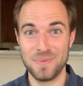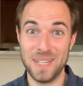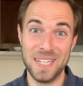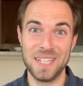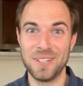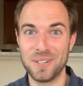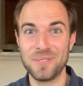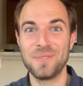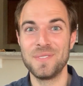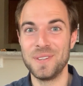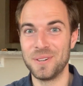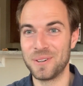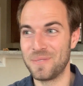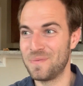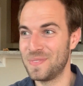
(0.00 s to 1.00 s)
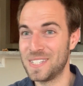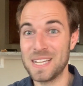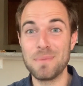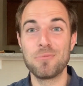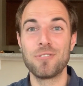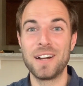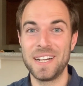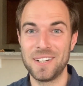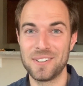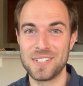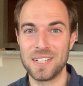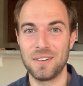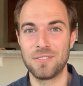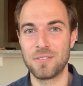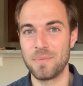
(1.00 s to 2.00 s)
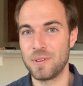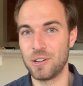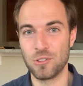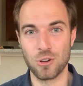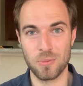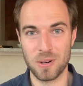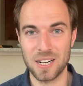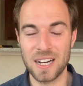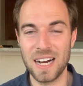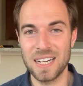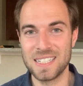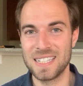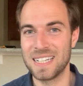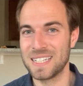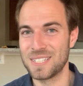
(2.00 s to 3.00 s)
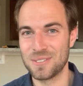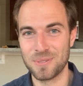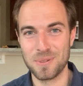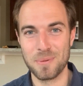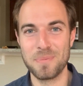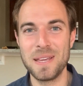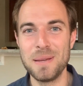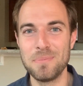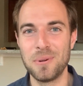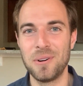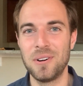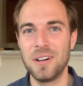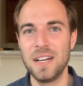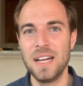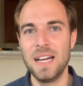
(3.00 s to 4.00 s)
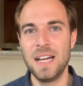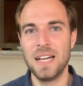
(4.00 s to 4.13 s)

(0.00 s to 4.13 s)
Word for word: meaning you're, you're separating yourself from your normal context, normal people,